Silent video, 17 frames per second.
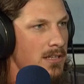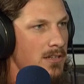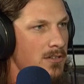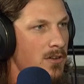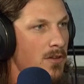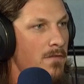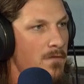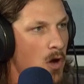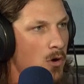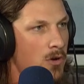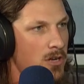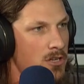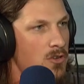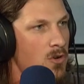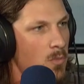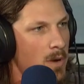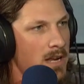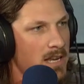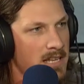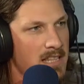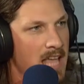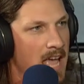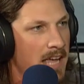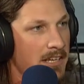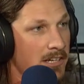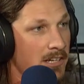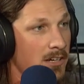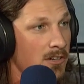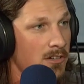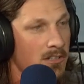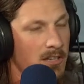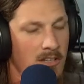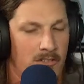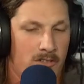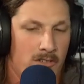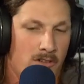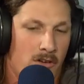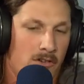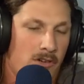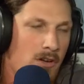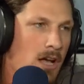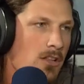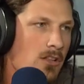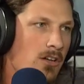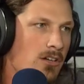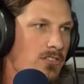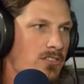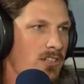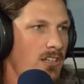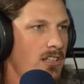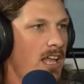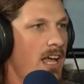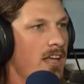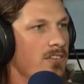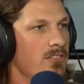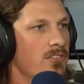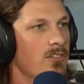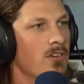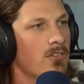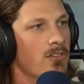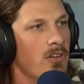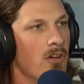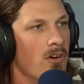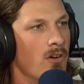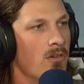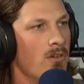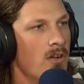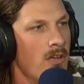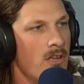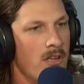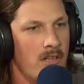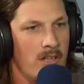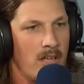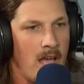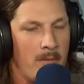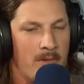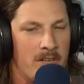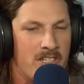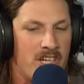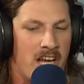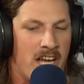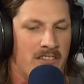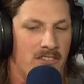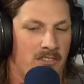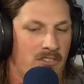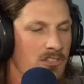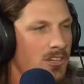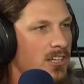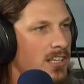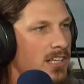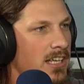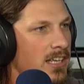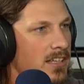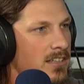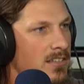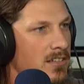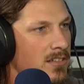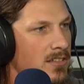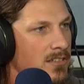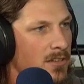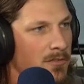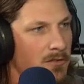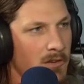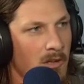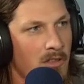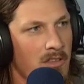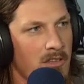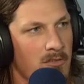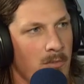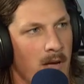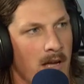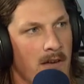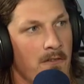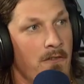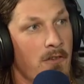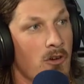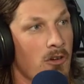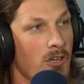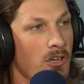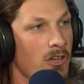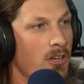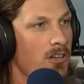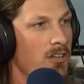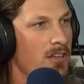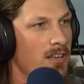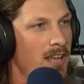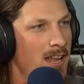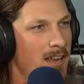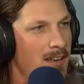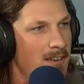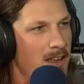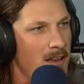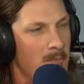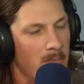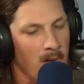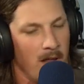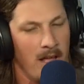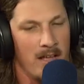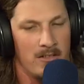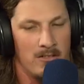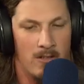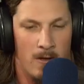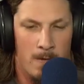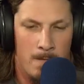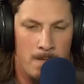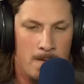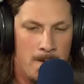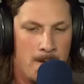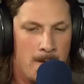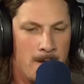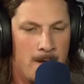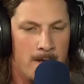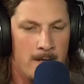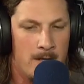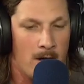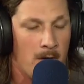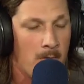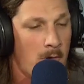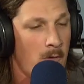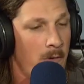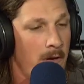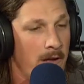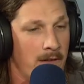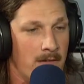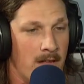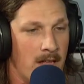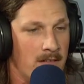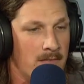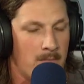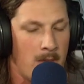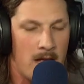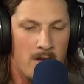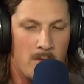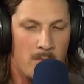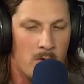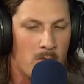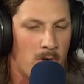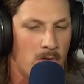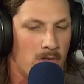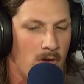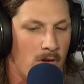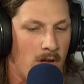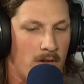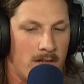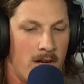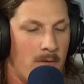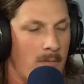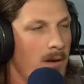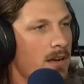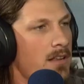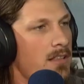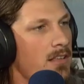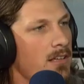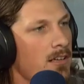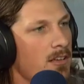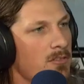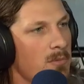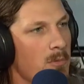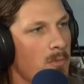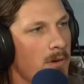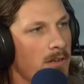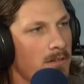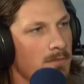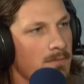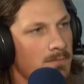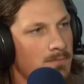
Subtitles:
devoted to winning that year, because you don't know how long it's going to last. You don't know how many chances you're going to get to feel this way and feel good and play. So, I want to win. That's my number one goal. I don't care about anything else but winning.